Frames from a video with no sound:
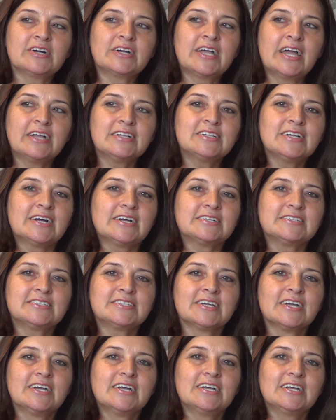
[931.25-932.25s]
get
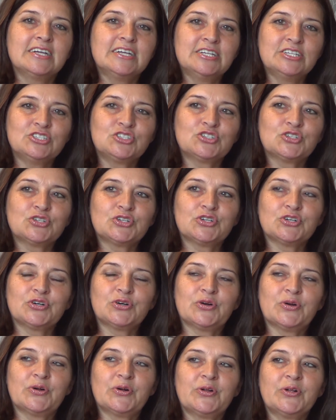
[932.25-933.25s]
that into
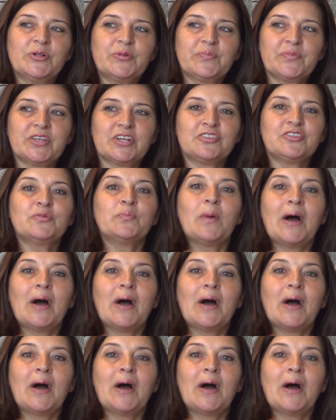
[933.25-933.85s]
the